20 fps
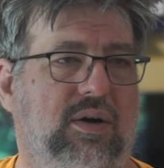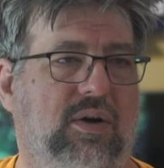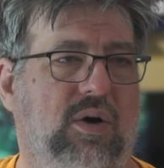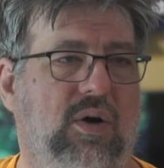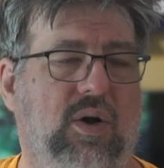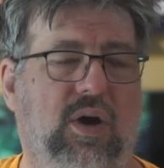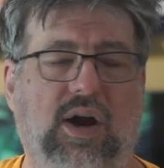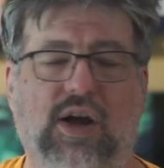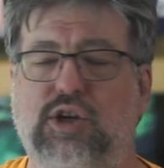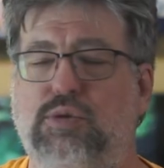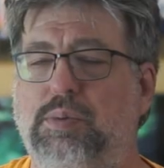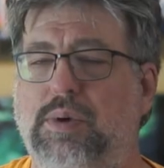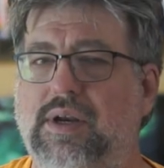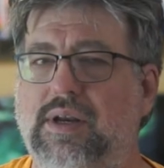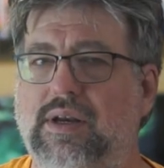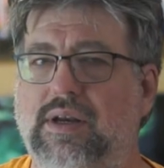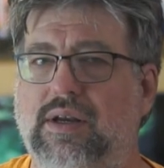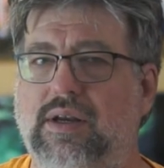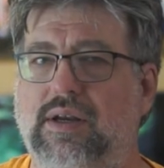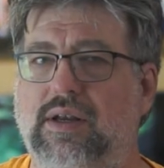her
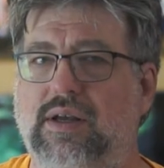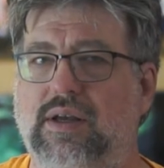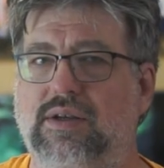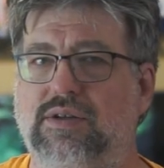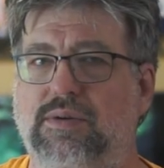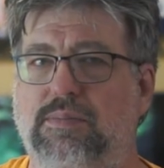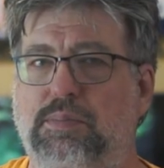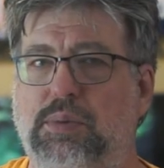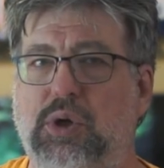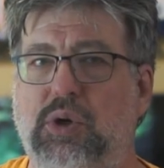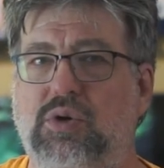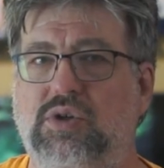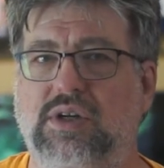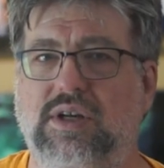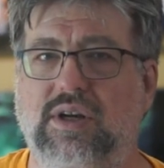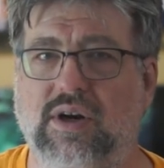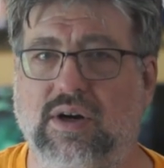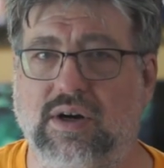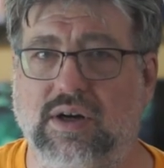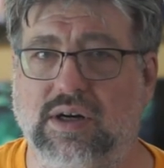husband is
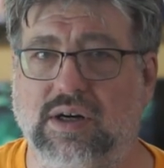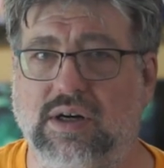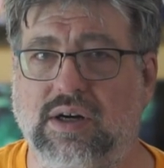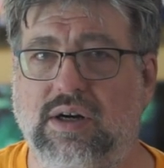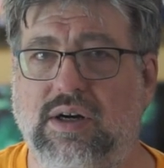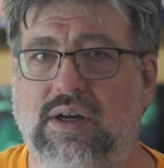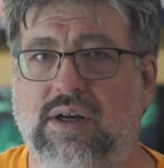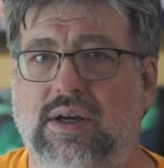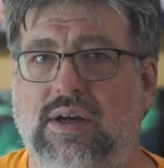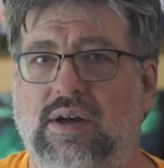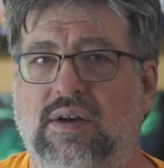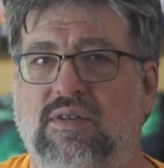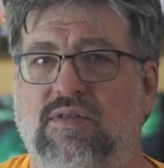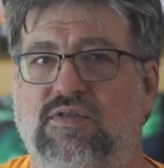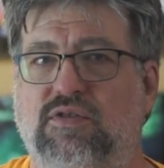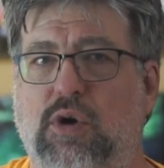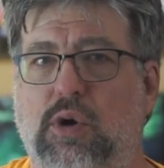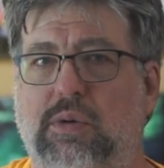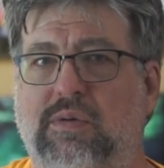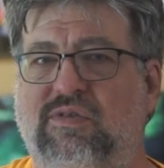abusing her,
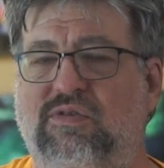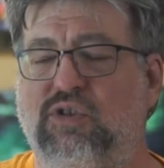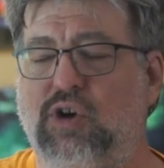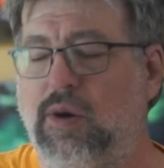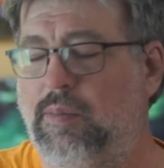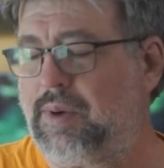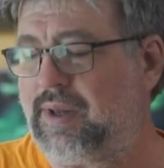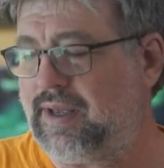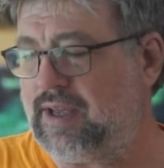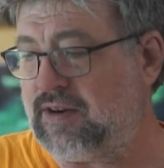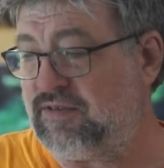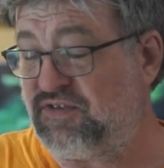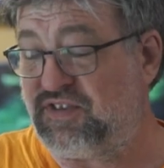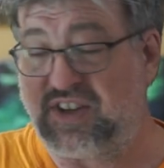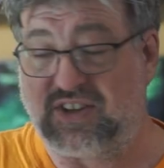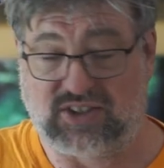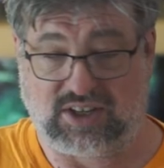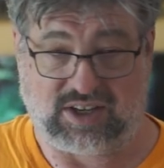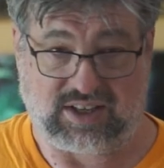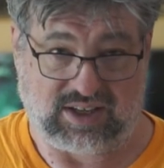both verbally and
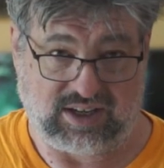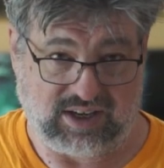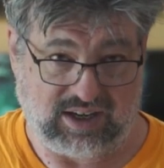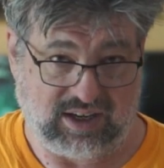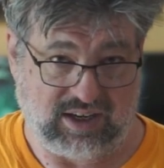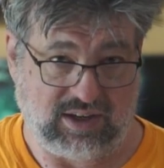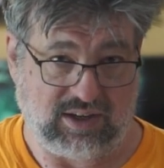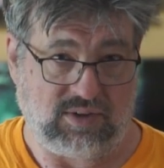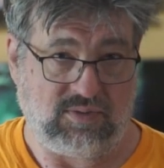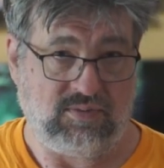physically.